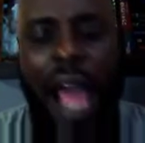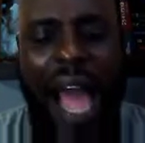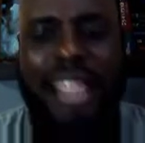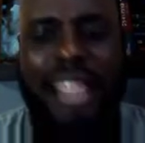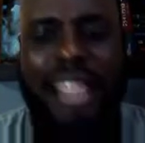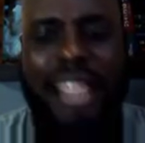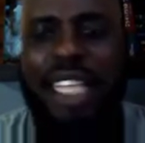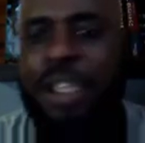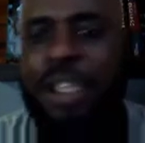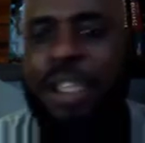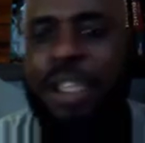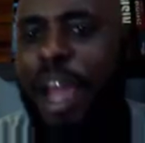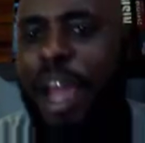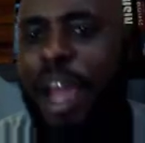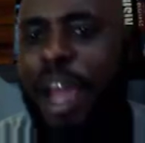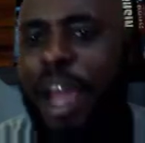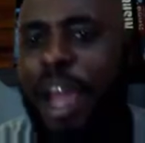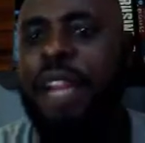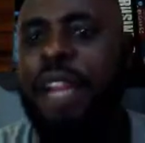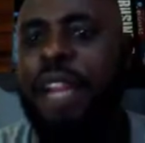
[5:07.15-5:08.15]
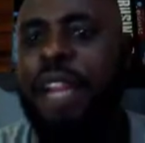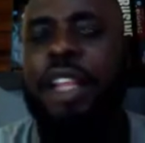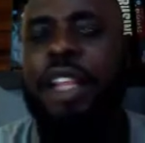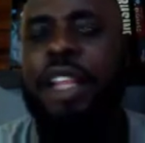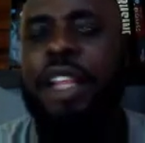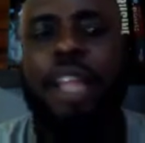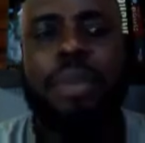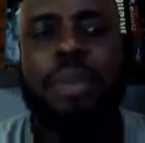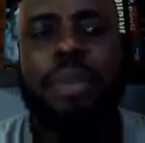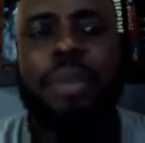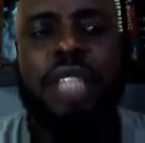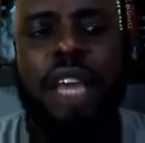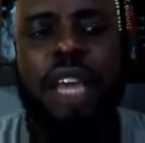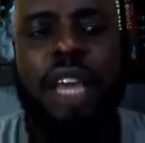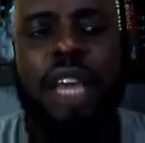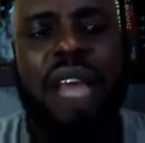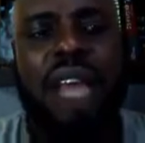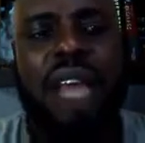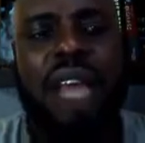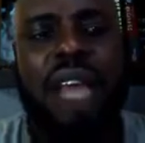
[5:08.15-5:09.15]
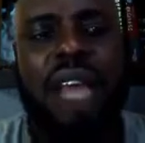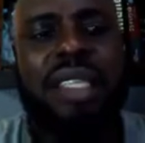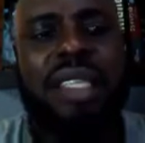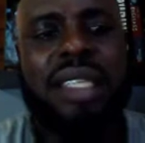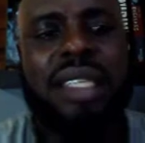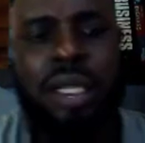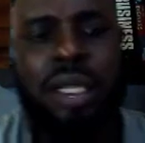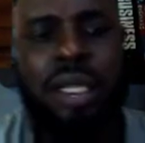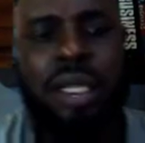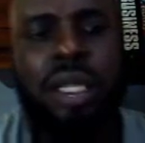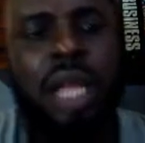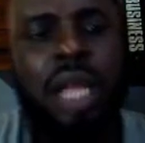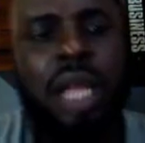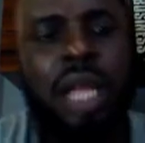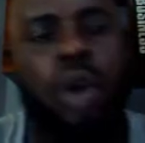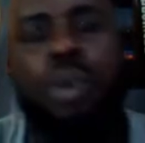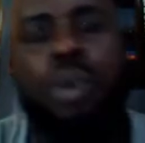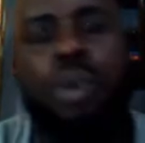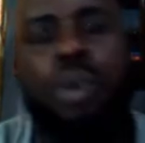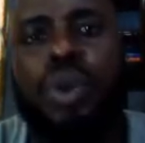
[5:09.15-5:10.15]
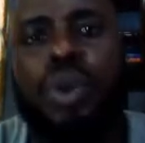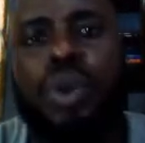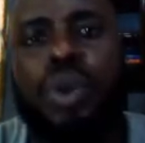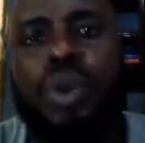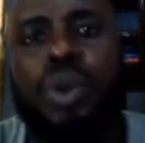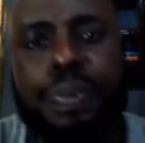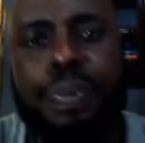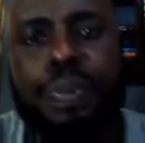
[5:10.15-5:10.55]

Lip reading: identifying themselves as Nakamoto.